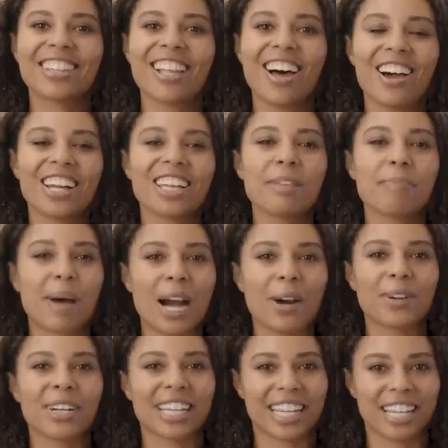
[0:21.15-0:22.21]
unlocking the
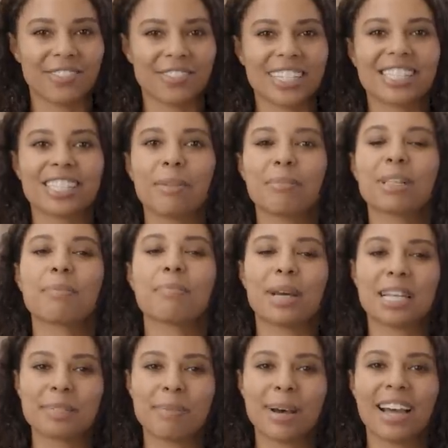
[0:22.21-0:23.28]
power in a gift is something
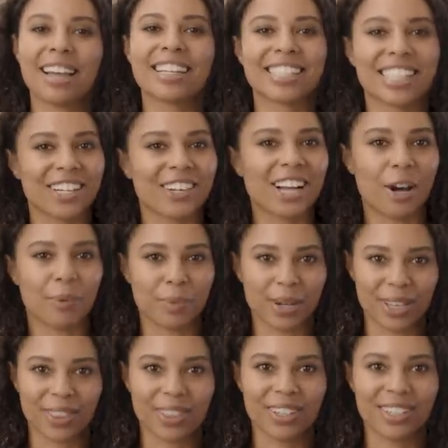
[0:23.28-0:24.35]
Best Buy is here to help
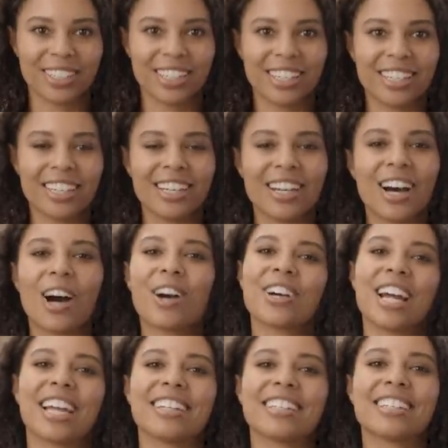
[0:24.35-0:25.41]
with. All
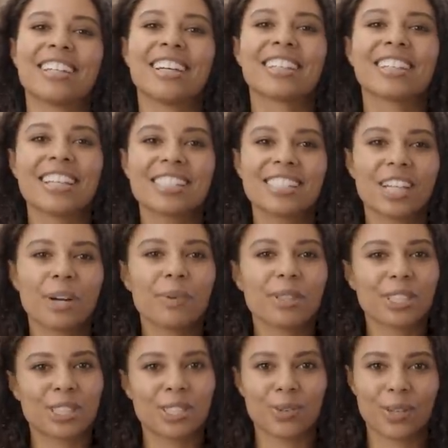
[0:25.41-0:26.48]
right, let's start with
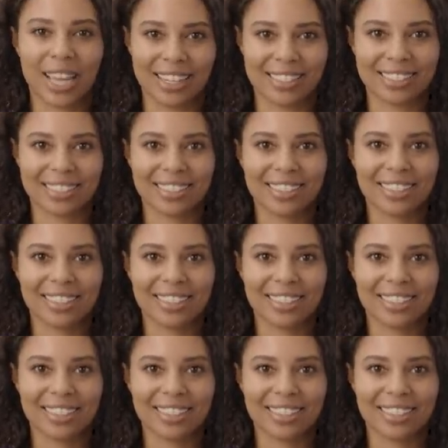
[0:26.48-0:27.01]
the suitcase.